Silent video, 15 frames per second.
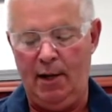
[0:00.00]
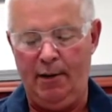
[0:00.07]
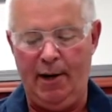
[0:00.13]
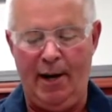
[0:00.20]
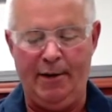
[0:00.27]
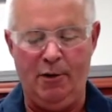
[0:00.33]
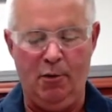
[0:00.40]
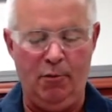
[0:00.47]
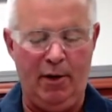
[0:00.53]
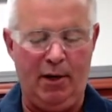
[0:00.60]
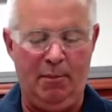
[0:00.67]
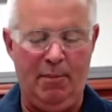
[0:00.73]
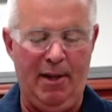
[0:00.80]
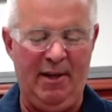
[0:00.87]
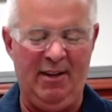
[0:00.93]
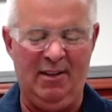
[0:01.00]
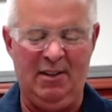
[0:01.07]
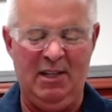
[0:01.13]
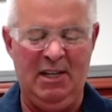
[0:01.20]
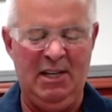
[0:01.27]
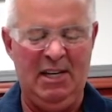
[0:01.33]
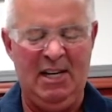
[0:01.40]
I don't recommend
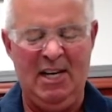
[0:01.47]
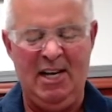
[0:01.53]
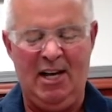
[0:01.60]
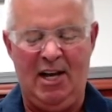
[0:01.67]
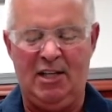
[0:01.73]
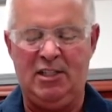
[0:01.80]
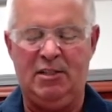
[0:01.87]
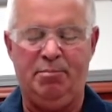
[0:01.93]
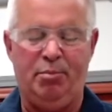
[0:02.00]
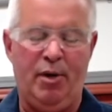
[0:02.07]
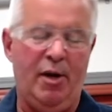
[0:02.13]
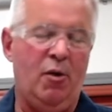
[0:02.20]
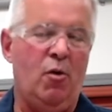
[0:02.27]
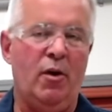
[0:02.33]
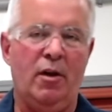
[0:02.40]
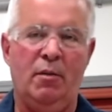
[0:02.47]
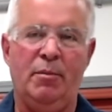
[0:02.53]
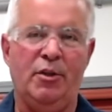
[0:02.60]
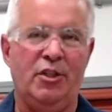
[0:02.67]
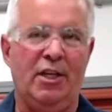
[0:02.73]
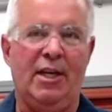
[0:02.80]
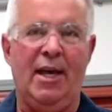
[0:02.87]
a spray oil,
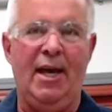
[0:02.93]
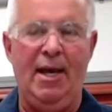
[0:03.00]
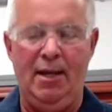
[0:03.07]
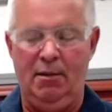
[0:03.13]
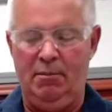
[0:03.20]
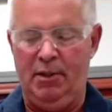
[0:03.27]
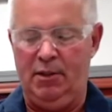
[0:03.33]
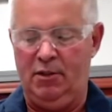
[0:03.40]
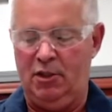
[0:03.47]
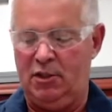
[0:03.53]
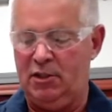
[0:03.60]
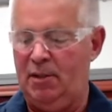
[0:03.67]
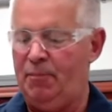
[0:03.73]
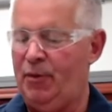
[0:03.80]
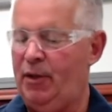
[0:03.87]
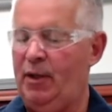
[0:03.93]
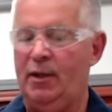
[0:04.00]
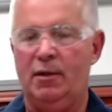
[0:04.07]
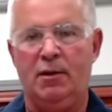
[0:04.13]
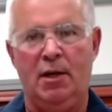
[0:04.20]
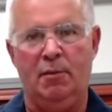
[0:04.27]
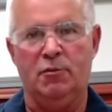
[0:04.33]
but you can, but just something
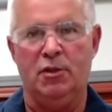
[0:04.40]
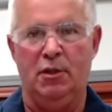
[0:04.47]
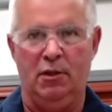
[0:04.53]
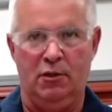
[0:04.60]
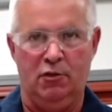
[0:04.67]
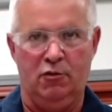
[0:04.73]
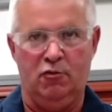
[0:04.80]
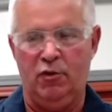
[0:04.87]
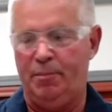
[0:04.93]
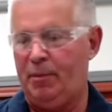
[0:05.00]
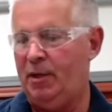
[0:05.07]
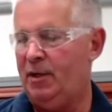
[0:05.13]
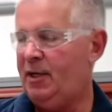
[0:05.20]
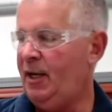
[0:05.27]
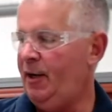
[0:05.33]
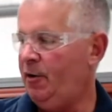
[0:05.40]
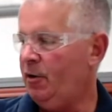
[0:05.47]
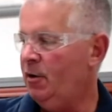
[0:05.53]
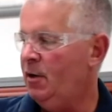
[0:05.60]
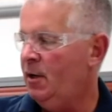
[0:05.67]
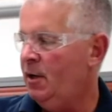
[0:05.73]
that comes in a drip container.